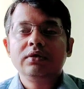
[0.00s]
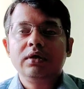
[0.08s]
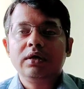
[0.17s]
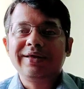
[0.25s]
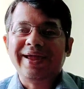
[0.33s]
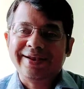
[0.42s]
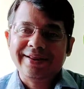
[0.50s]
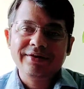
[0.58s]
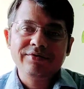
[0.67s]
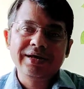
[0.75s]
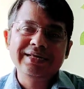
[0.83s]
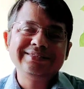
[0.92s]

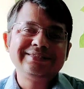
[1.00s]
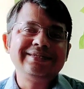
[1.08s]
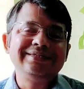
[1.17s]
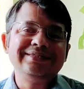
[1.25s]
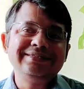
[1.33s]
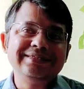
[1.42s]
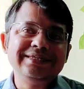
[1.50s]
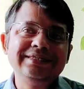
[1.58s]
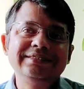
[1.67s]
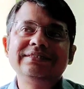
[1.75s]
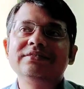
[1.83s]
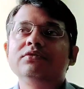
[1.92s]
categorize the
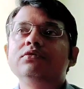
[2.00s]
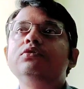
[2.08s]
disease,